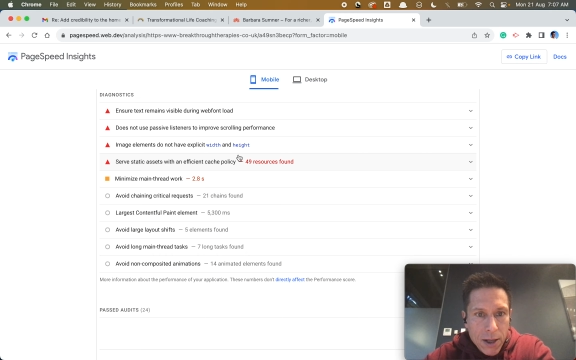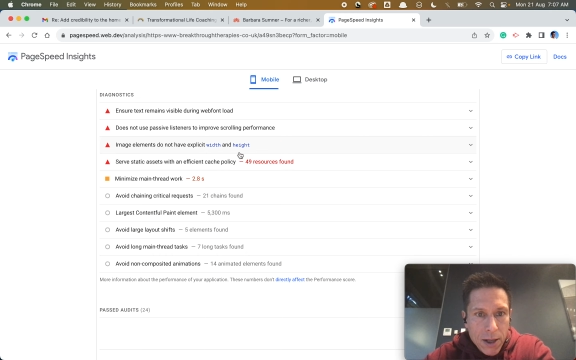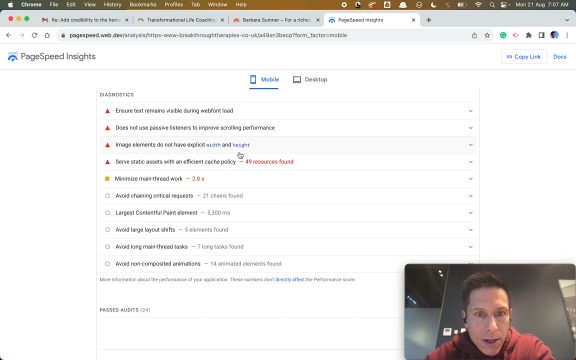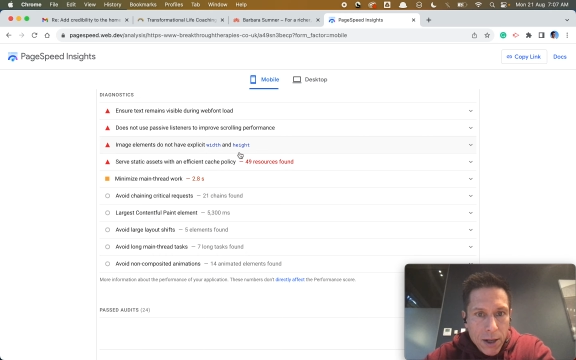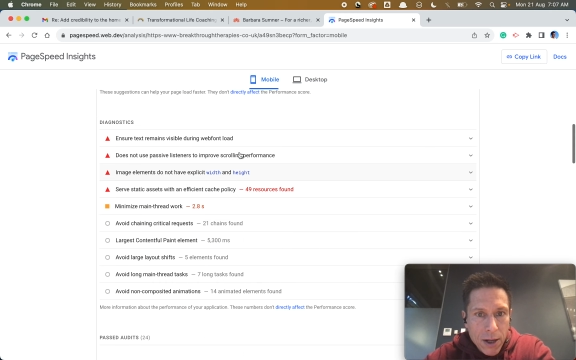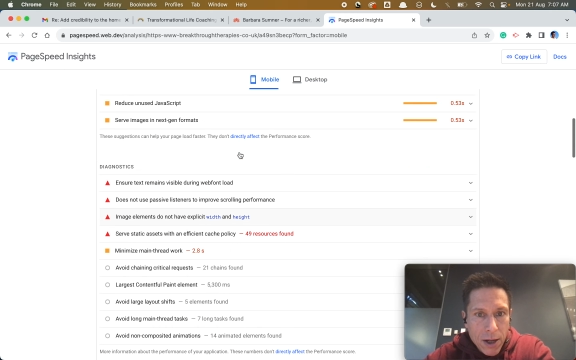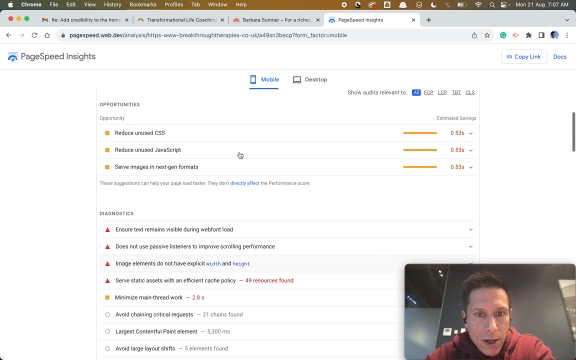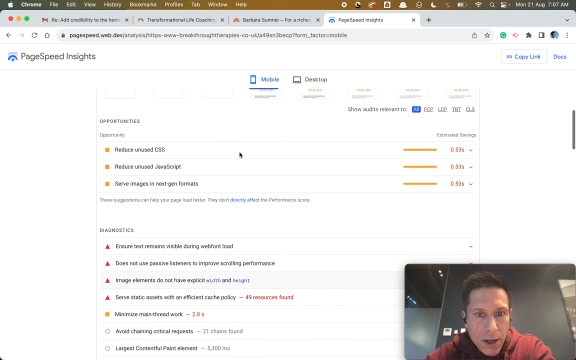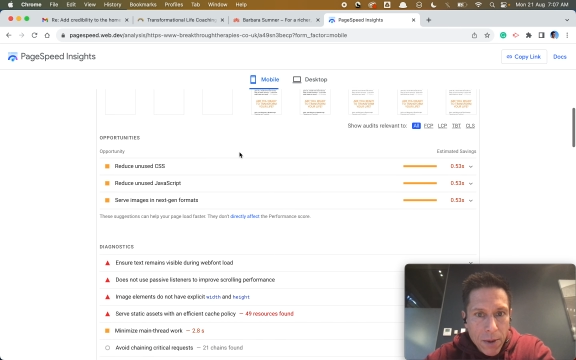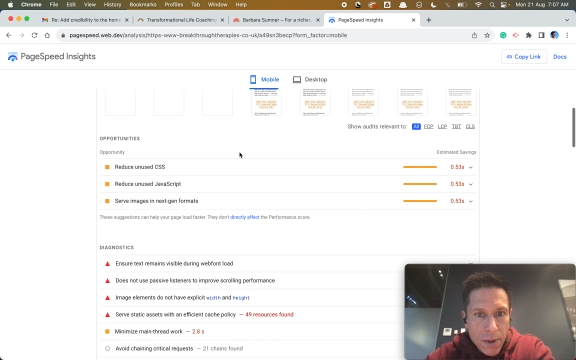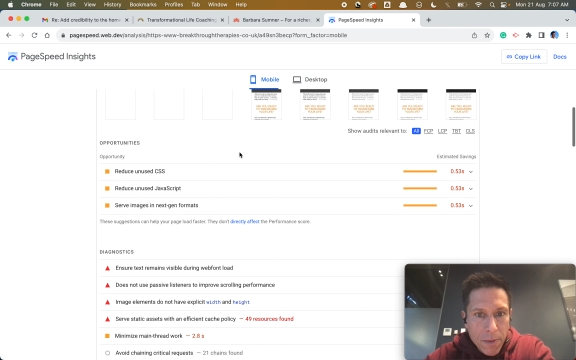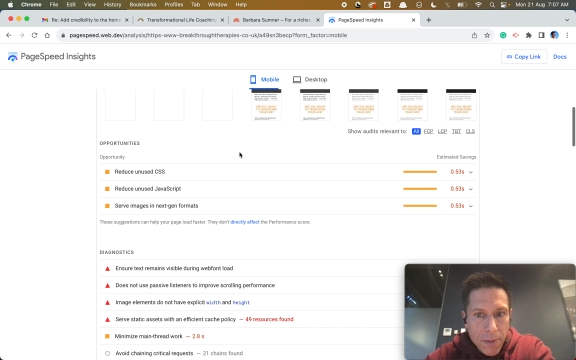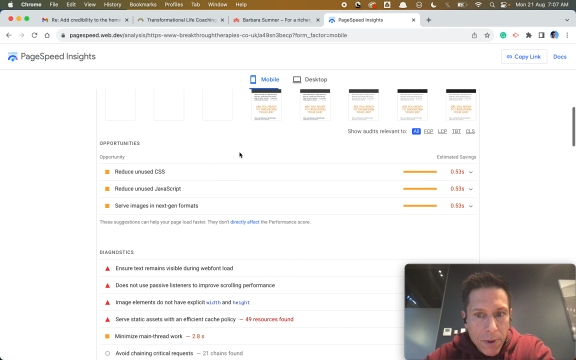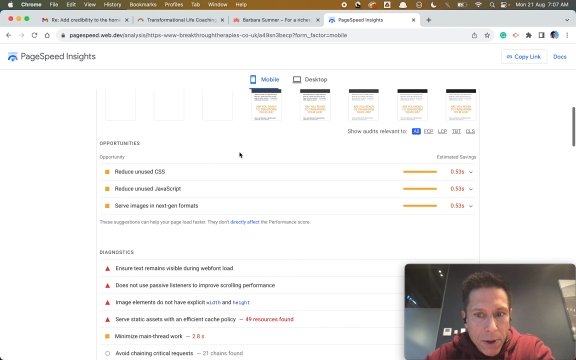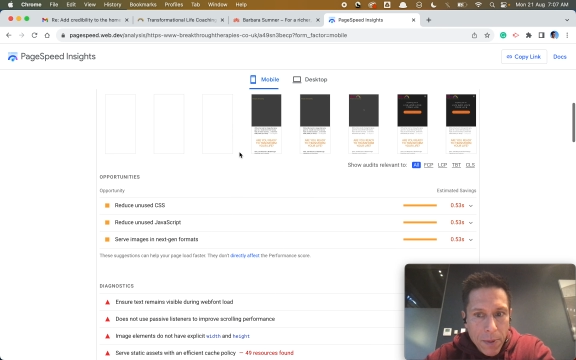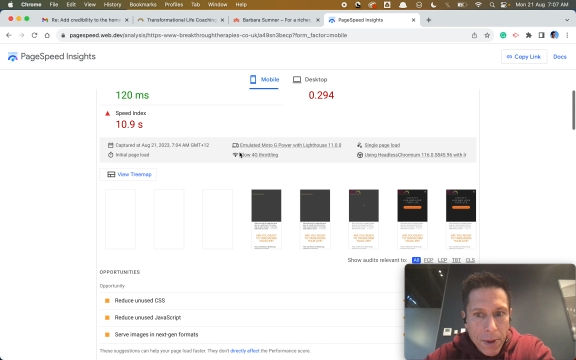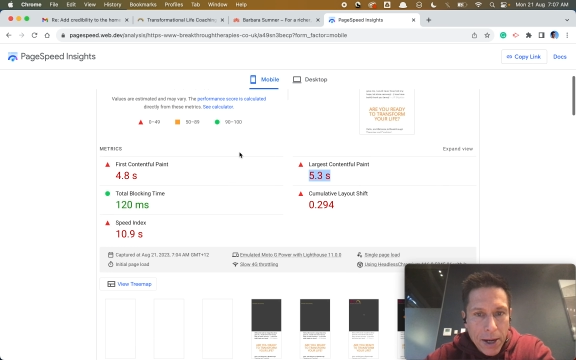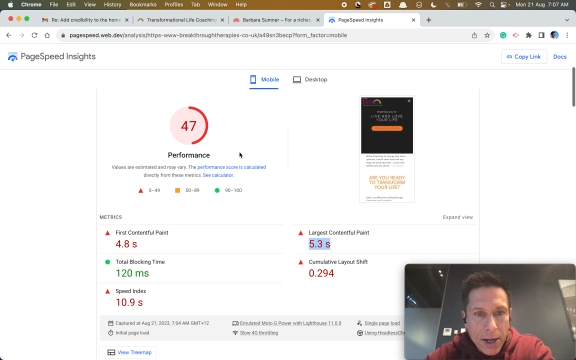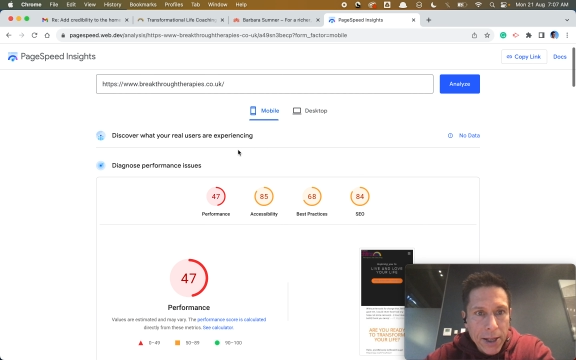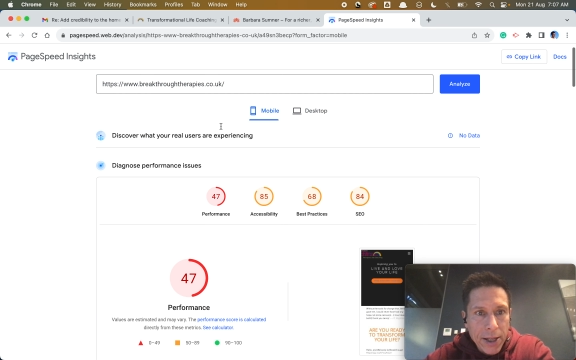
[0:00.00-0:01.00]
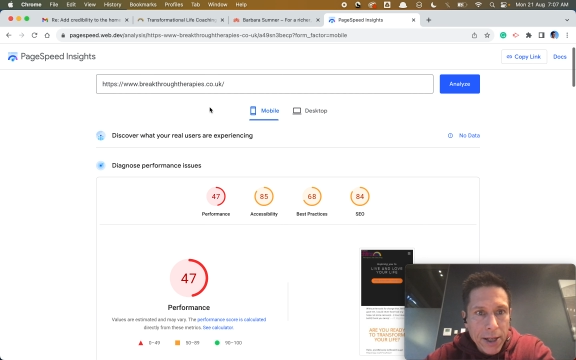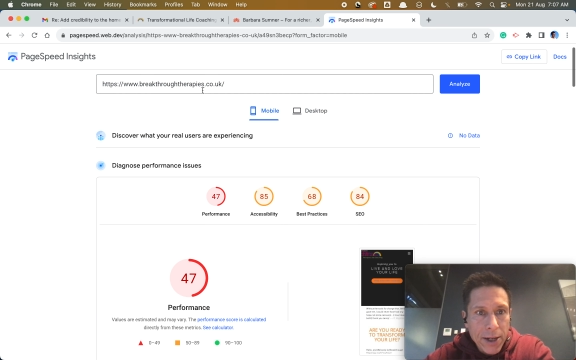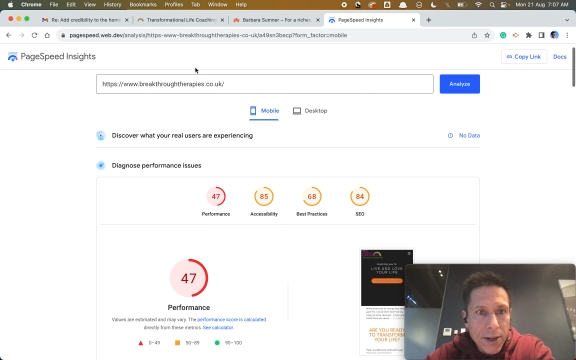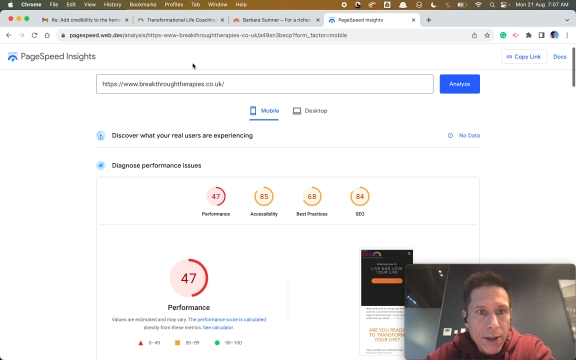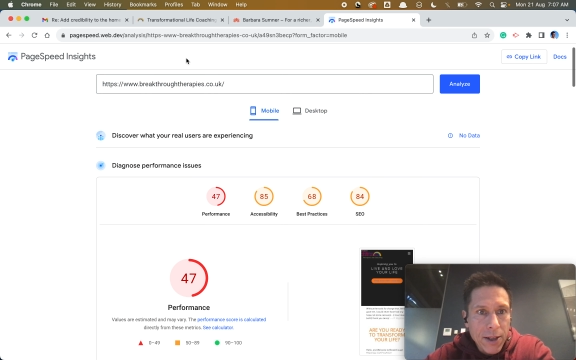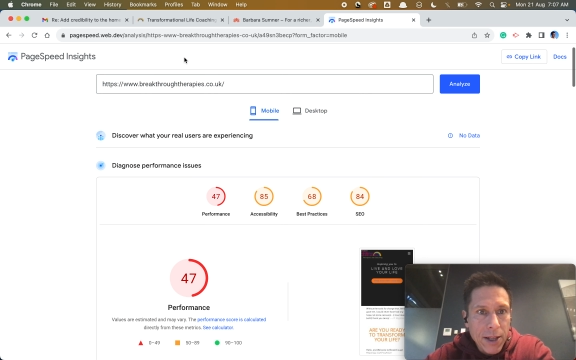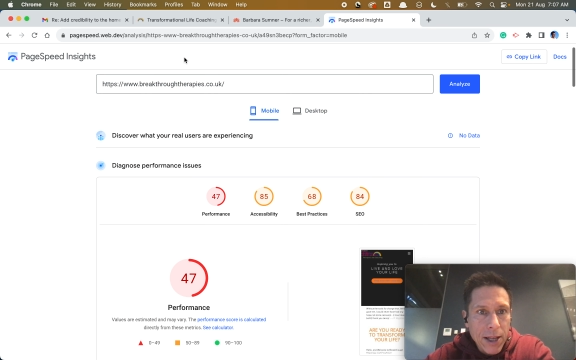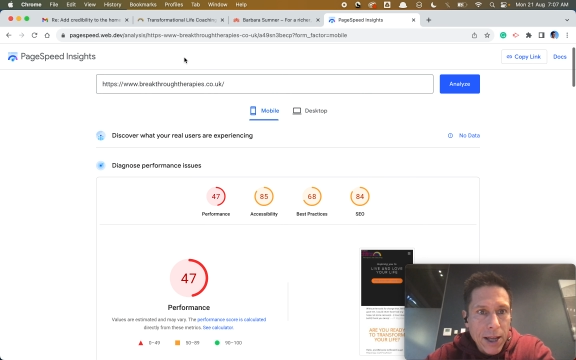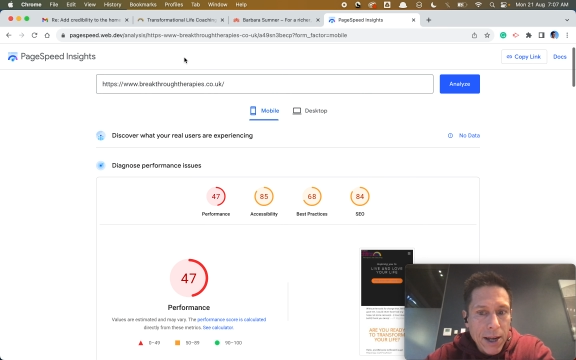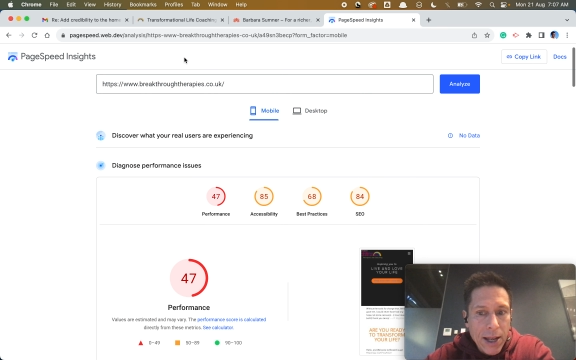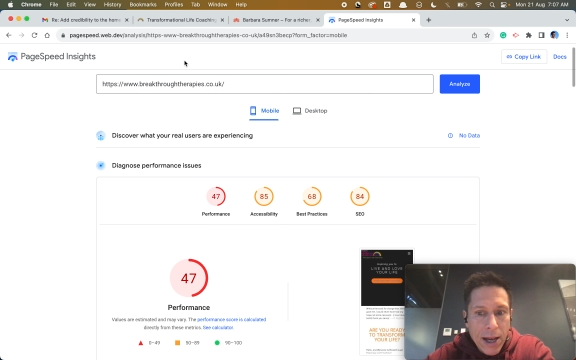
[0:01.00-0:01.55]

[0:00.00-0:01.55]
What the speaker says: But I'm not going to get into that